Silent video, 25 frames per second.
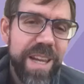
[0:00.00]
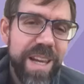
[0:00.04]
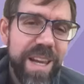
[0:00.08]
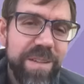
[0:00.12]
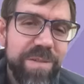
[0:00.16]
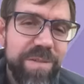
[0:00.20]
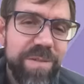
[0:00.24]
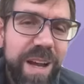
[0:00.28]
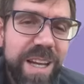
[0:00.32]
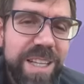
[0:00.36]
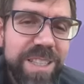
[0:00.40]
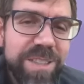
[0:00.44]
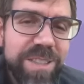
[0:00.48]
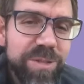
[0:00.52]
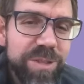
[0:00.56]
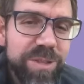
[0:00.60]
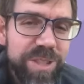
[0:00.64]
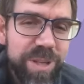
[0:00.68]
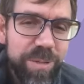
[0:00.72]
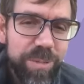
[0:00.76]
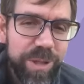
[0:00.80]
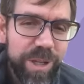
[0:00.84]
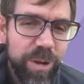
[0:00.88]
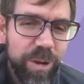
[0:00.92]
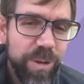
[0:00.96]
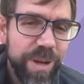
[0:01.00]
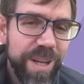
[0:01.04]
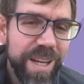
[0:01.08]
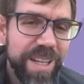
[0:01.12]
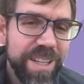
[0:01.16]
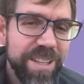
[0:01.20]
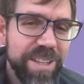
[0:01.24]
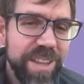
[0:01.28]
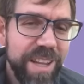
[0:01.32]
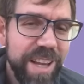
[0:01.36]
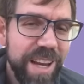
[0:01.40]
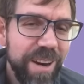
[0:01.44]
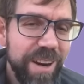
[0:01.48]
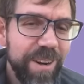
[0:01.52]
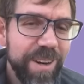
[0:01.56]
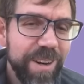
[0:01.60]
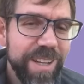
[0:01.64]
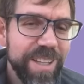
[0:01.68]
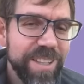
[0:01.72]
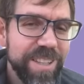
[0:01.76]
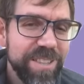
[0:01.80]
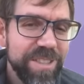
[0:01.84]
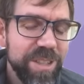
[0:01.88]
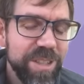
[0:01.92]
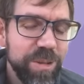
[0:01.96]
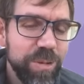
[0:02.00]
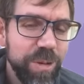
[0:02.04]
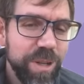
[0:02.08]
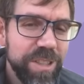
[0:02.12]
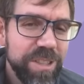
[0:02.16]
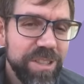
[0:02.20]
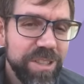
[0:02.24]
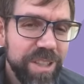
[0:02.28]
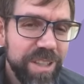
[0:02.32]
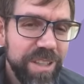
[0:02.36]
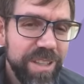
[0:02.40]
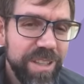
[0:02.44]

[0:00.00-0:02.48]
advice for someone going into the area is the question.